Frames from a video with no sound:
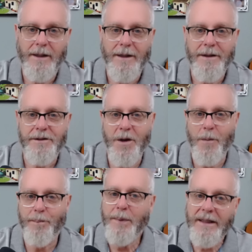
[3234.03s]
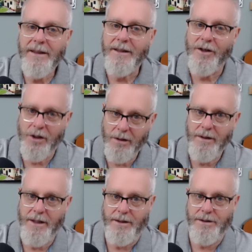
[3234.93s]
So be
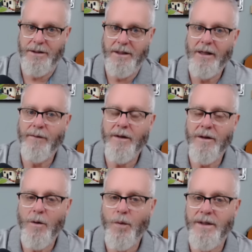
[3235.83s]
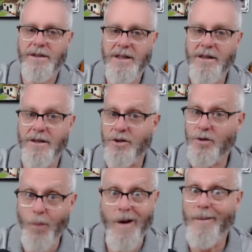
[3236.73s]
encouraged, even though we see the
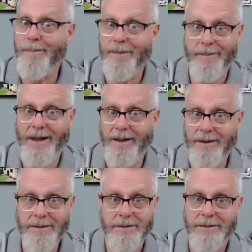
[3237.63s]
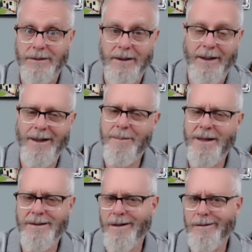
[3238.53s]
swamp, man. And I'm
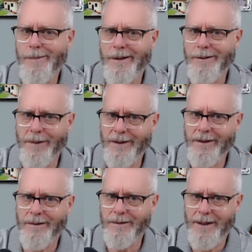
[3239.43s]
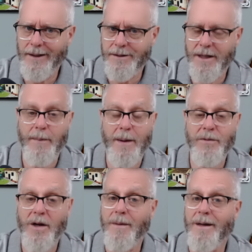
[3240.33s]
not talking about the political landscape. I'm
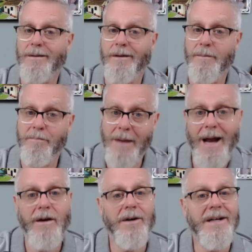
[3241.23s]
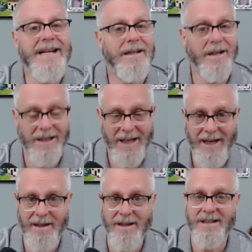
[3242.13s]
talking about the miry
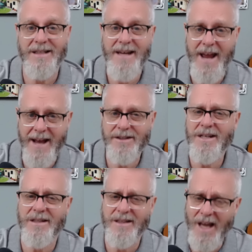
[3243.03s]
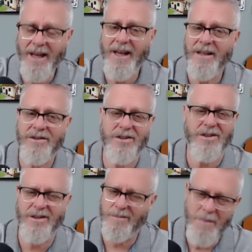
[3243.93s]
clay, the nasty, stinking,
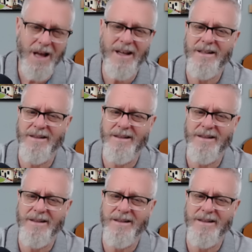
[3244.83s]
smelly,